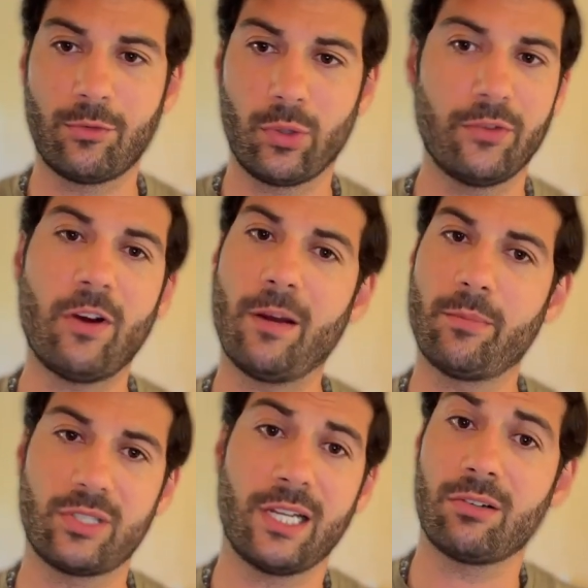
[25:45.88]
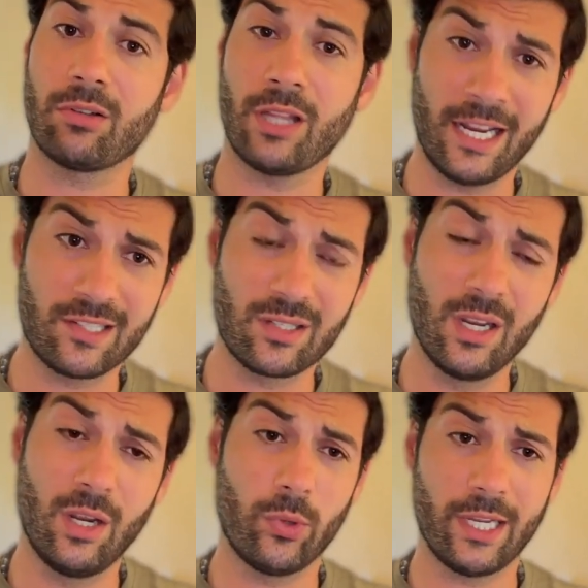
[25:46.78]
45% or less
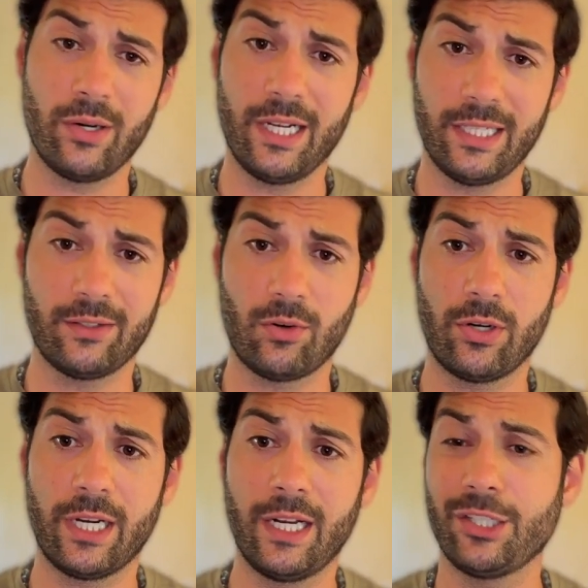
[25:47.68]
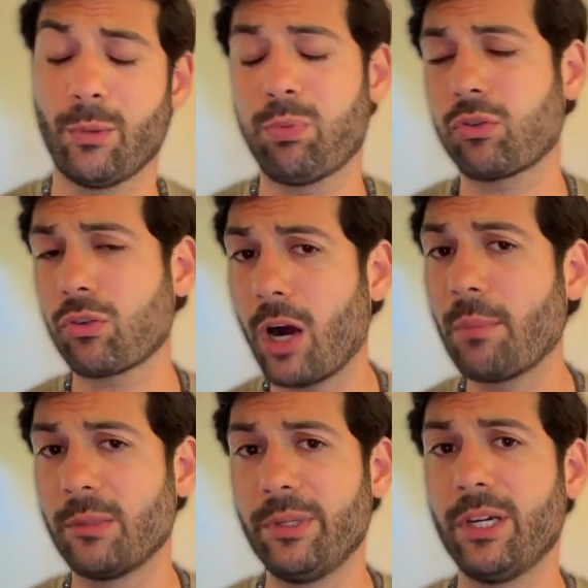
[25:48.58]
without anything growing in it, you'll
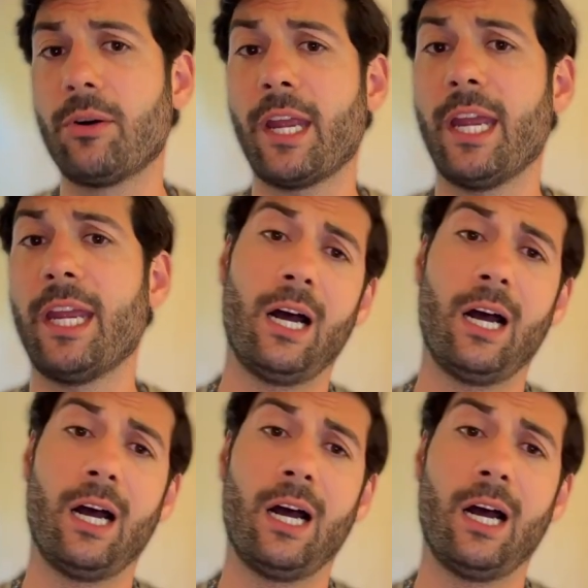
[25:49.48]
probably be okay.